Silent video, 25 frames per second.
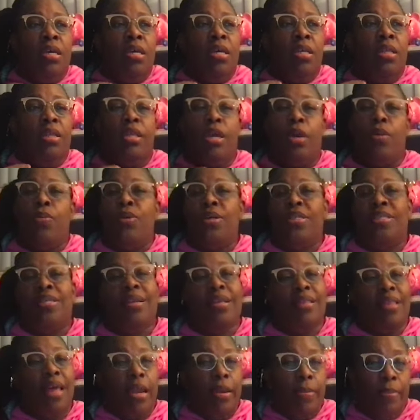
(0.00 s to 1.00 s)
there wasn't
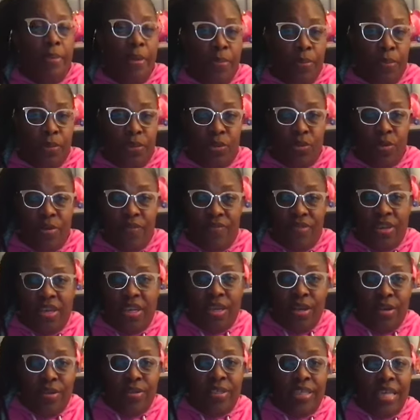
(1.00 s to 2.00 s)
a lot of people doing
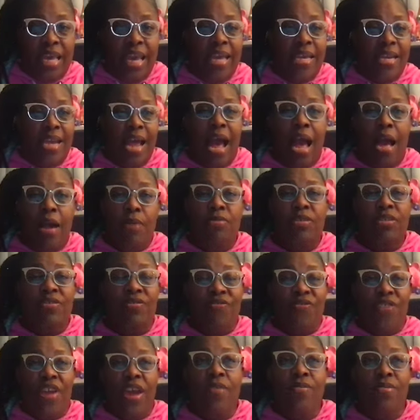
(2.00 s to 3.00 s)
videos, and I was
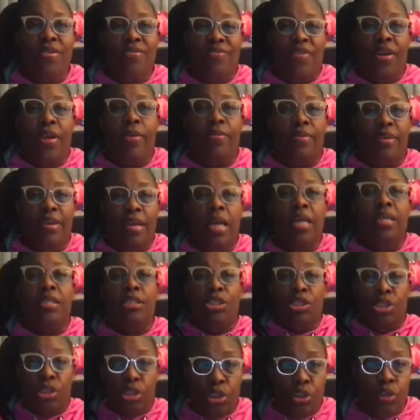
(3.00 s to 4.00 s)
very, very
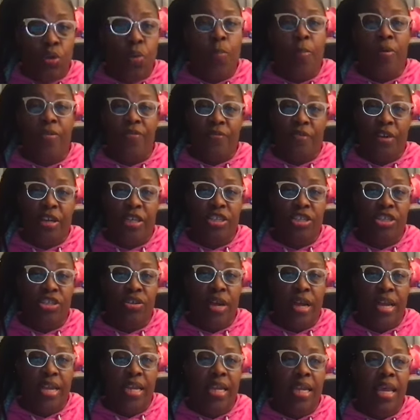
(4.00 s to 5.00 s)
super
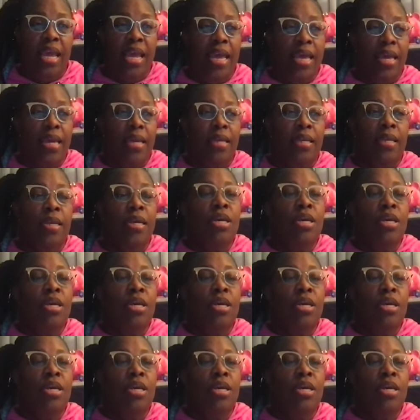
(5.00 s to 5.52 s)
frustrated. And